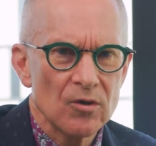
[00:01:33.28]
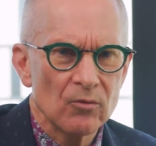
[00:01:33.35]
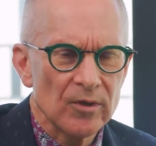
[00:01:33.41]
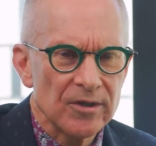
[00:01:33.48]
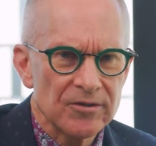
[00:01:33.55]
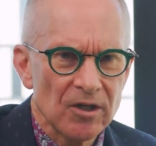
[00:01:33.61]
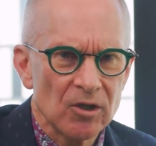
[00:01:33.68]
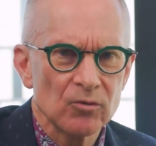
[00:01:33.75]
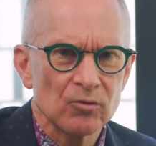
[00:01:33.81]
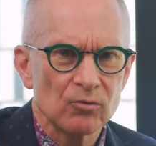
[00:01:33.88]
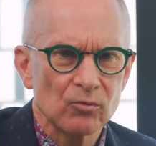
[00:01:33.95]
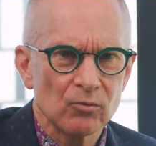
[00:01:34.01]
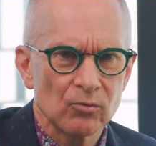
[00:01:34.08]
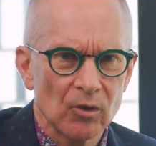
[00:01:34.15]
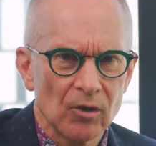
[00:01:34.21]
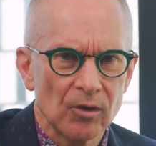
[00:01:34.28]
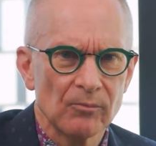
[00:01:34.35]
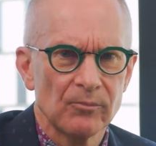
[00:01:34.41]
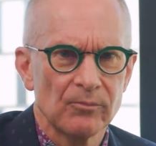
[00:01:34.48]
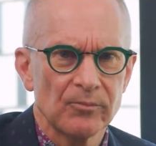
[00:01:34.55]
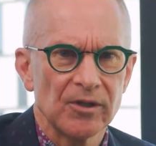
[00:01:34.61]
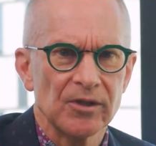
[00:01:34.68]
we don't rob
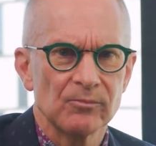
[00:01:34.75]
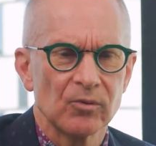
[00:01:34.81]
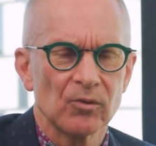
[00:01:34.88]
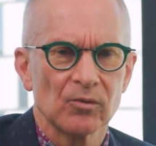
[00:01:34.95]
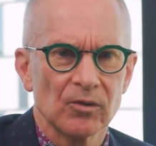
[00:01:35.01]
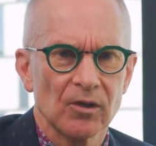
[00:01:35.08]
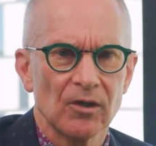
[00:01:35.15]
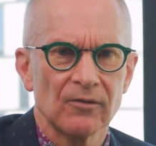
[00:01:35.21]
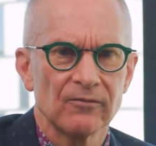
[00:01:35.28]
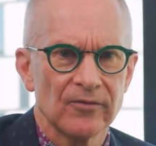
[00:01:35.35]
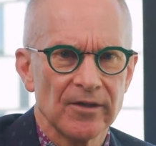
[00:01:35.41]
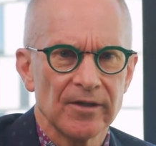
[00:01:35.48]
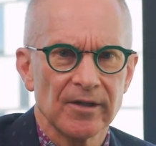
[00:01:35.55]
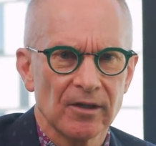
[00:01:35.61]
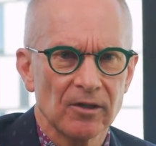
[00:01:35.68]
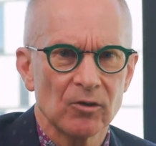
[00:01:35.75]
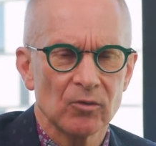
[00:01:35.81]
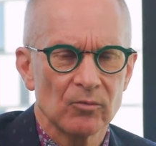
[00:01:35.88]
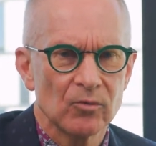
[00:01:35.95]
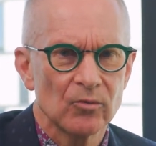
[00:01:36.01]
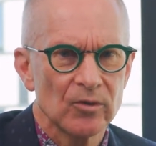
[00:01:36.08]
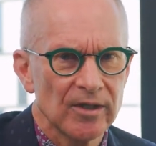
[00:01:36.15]
people of their hope,
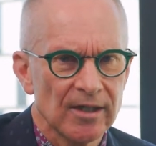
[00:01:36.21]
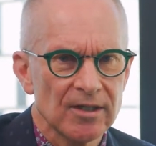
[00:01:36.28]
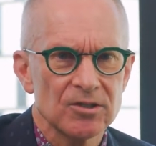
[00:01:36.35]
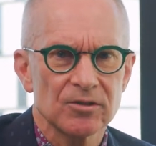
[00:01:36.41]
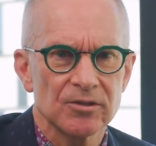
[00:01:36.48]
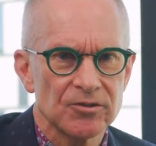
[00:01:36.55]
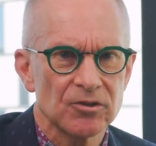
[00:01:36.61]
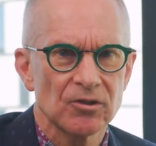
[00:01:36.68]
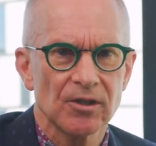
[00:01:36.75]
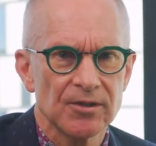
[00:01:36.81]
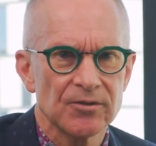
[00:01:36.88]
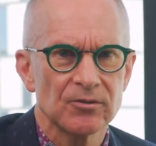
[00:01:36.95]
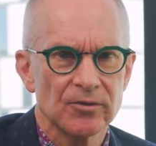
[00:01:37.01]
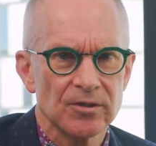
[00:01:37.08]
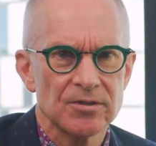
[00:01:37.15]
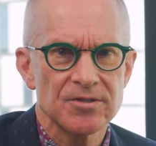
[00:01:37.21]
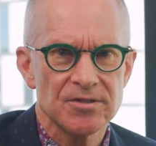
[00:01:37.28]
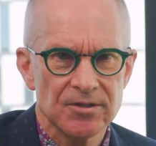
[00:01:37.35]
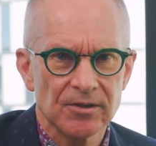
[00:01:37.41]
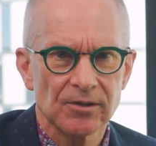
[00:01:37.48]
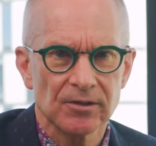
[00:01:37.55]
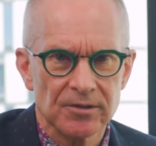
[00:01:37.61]
we actually try to
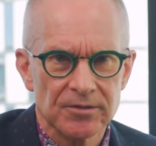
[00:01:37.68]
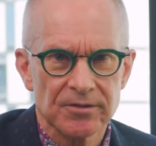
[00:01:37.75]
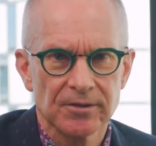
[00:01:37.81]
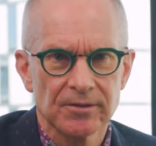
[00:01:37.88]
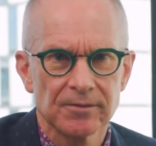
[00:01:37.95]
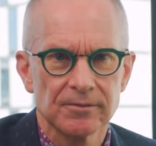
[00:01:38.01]
instill it.